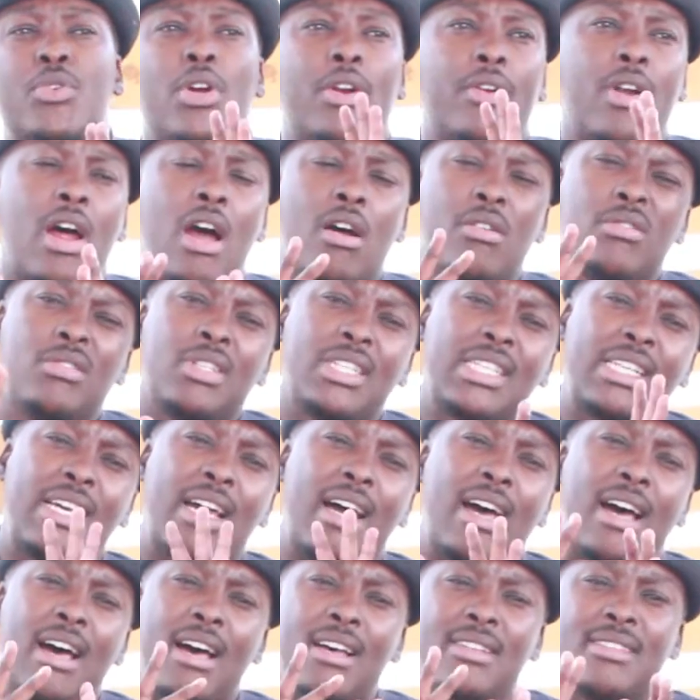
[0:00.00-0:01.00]
around
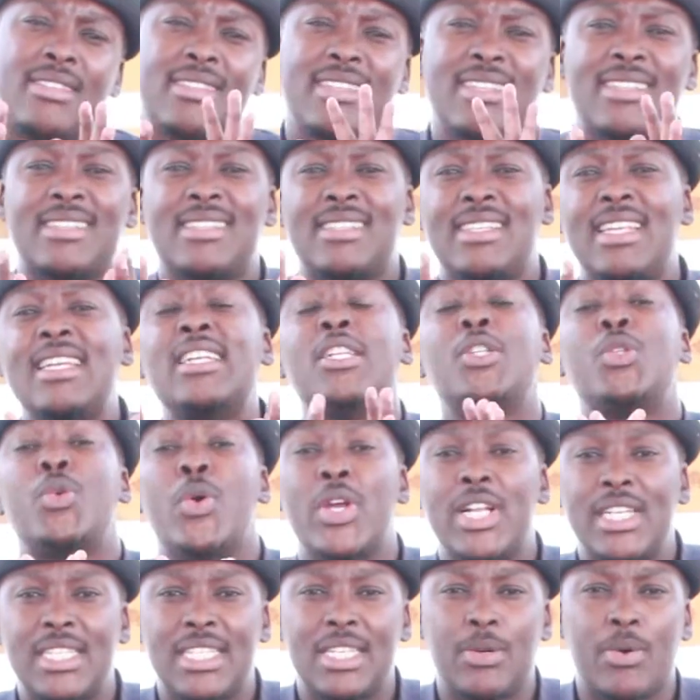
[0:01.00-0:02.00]

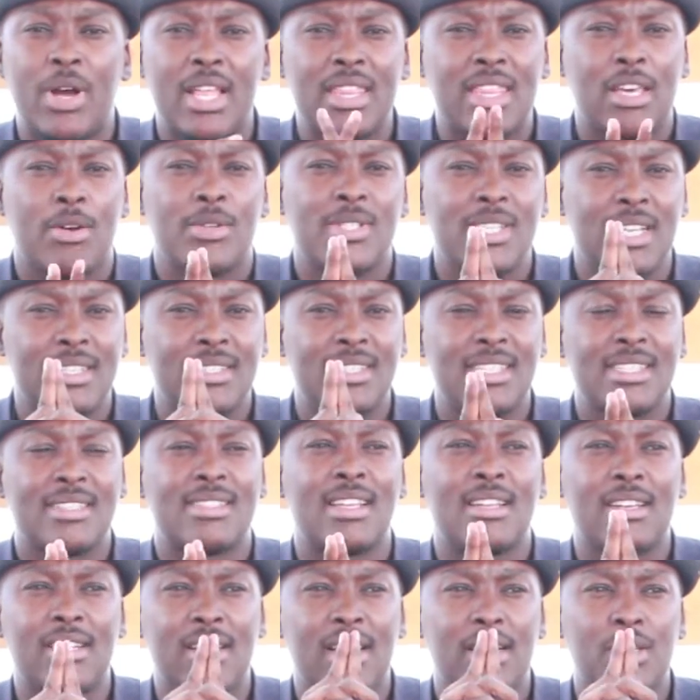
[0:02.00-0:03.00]

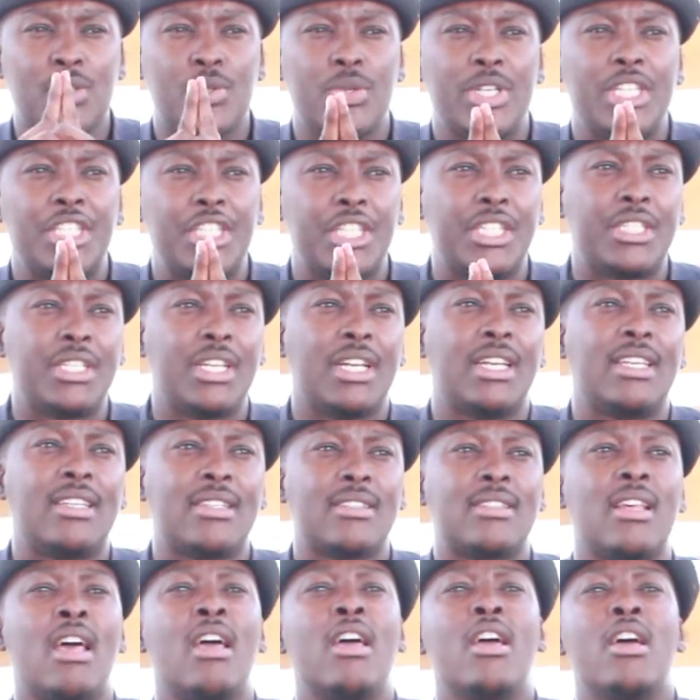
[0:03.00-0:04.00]
1,620
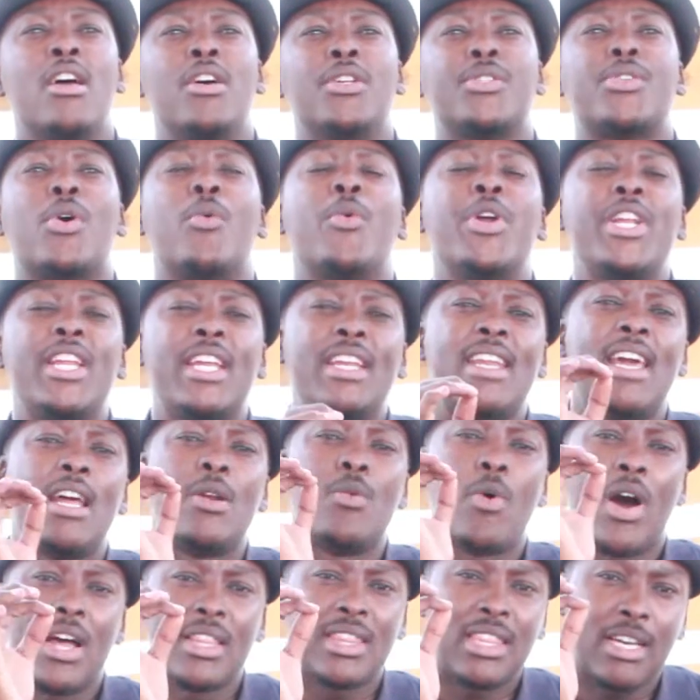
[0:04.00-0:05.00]
shillings. So we needed
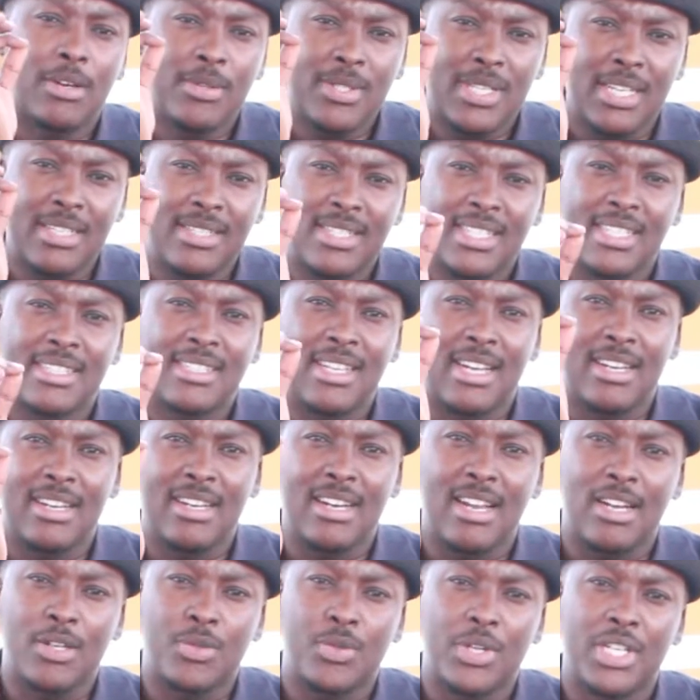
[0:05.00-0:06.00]

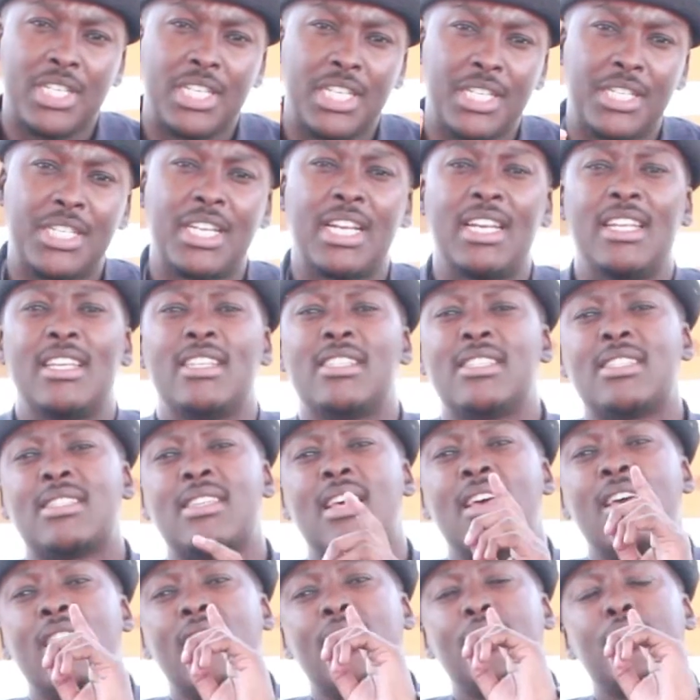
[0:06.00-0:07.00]
1,620 shillings
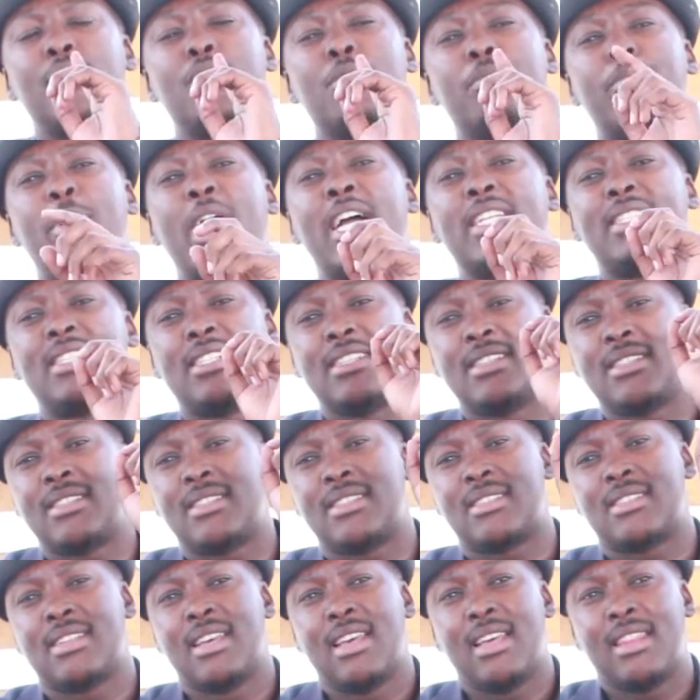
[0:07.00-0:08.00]
to
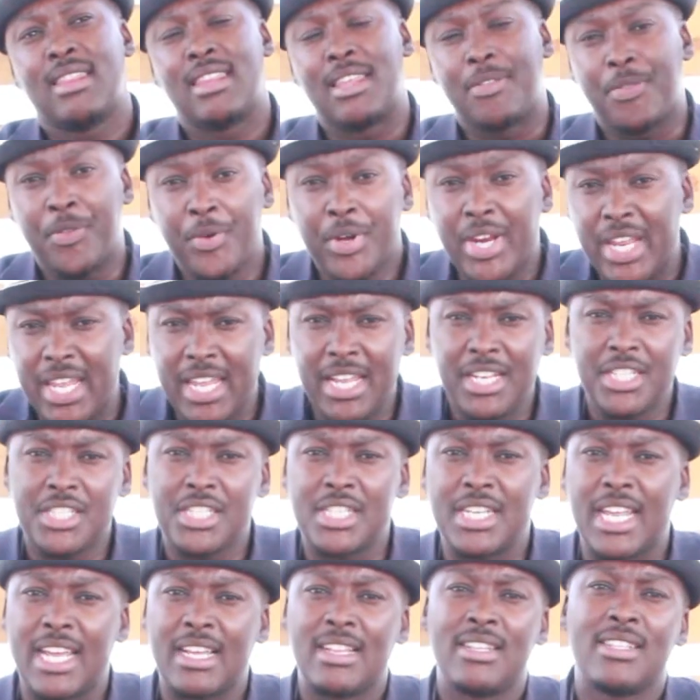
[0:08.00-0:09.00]
purchase the 3-inch
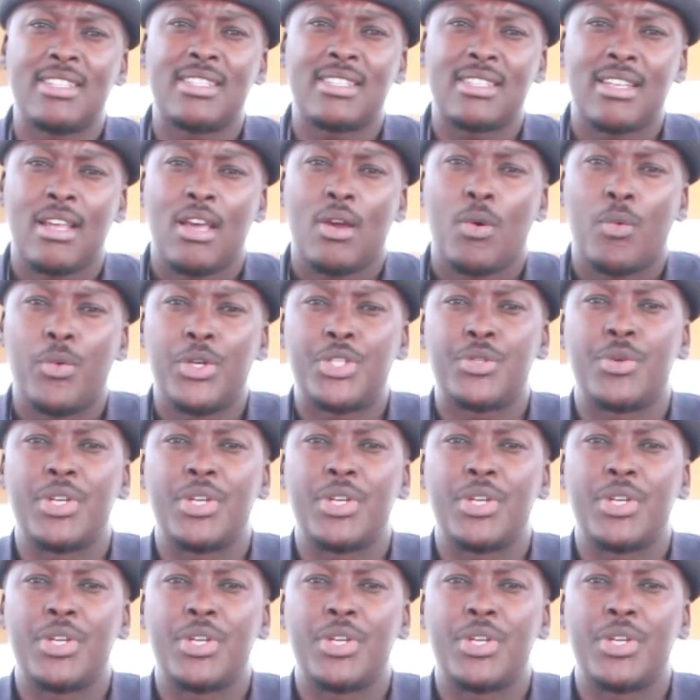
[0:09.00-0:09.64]
nails, which